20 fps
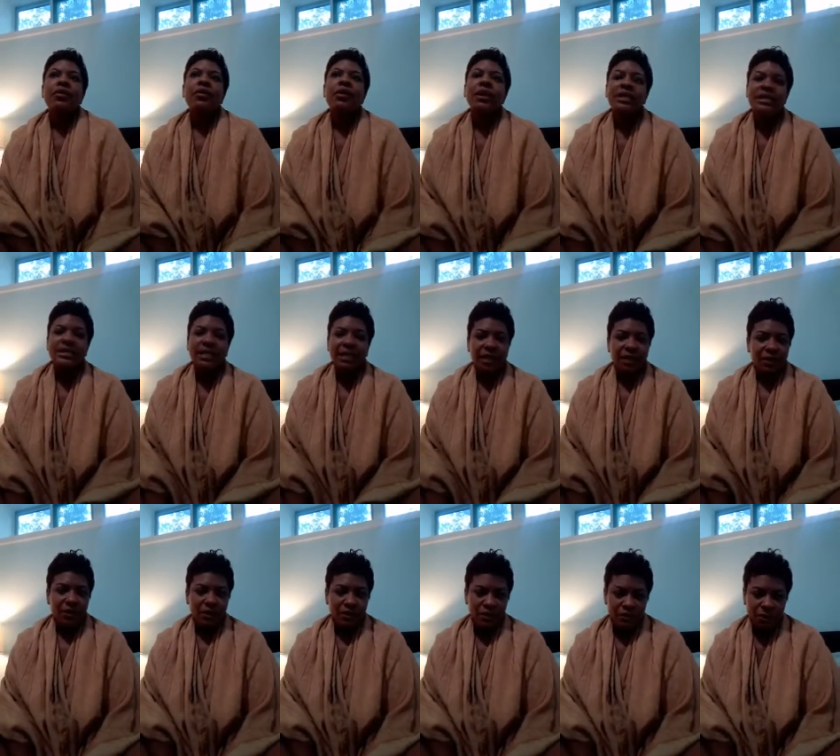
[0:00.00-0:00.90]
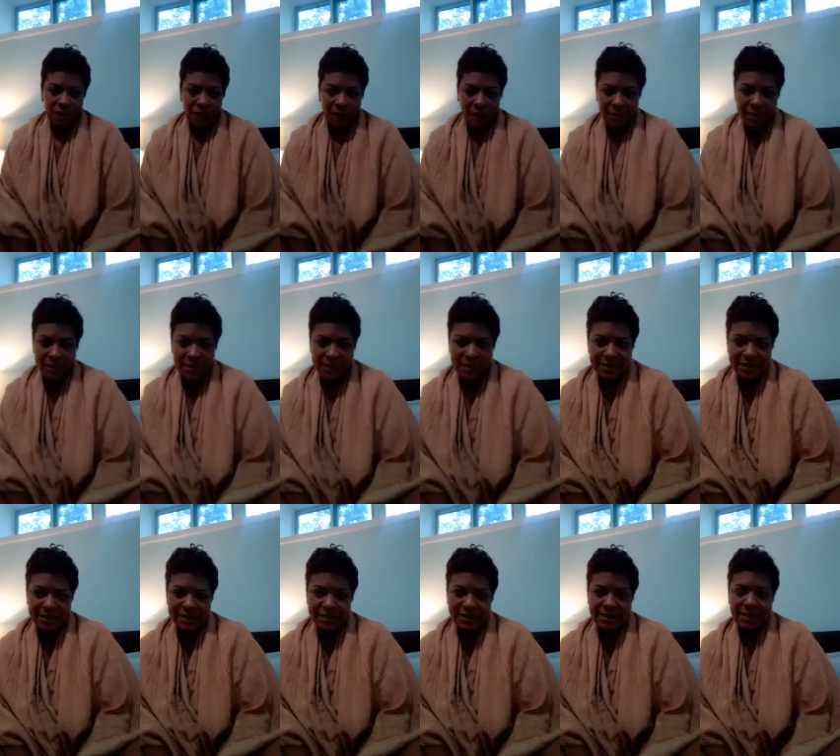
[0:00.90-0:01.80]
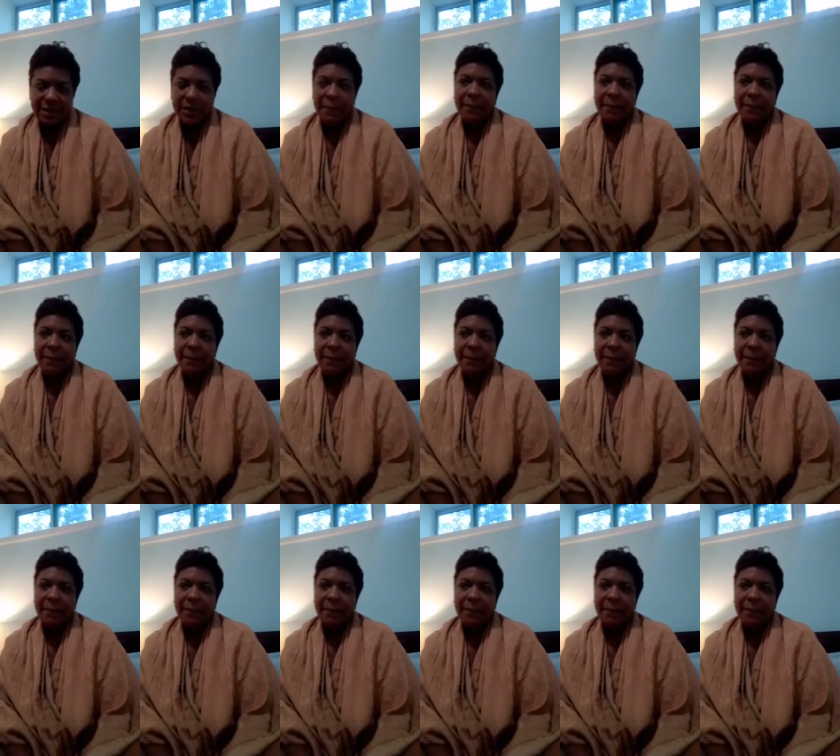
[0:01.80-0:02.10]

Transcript: resting in those promises,